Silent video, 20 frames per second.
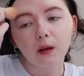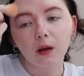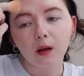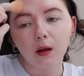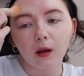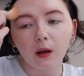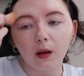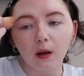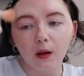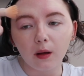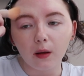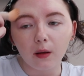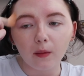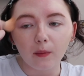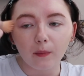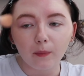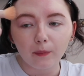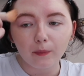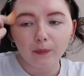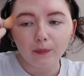
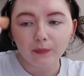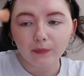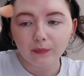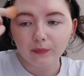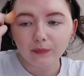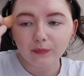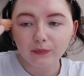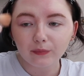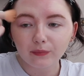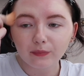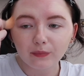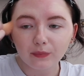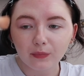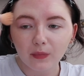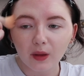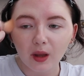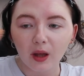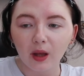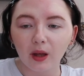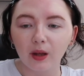The
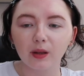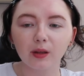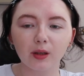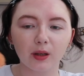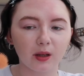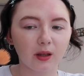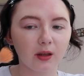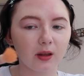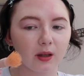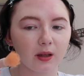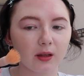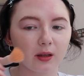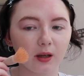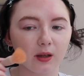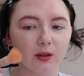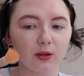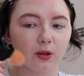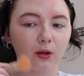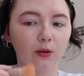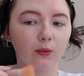only thing that
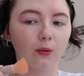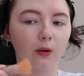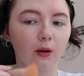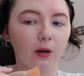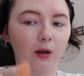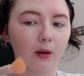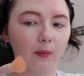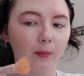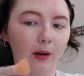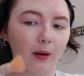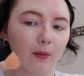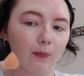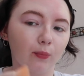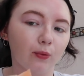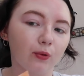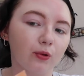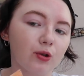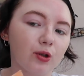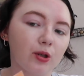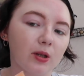I don't like about
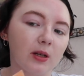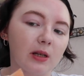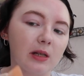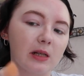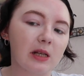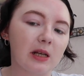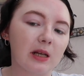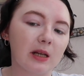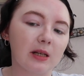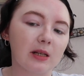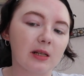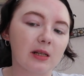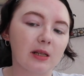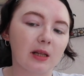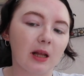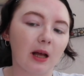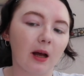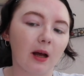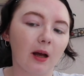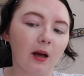brushes is
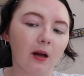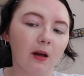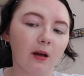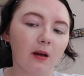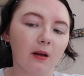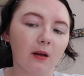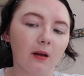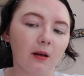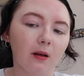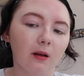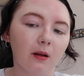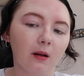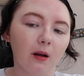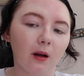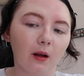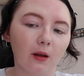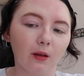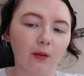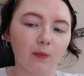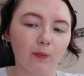that,
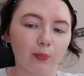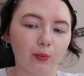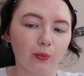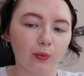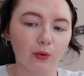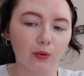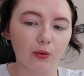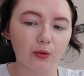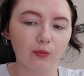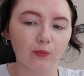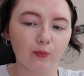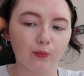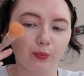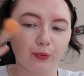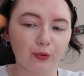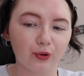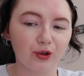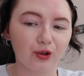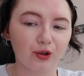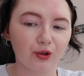like, the
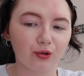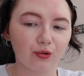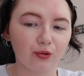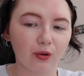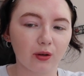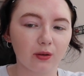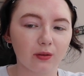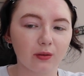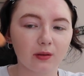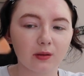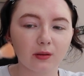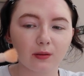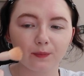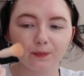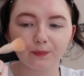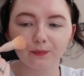brush strokes.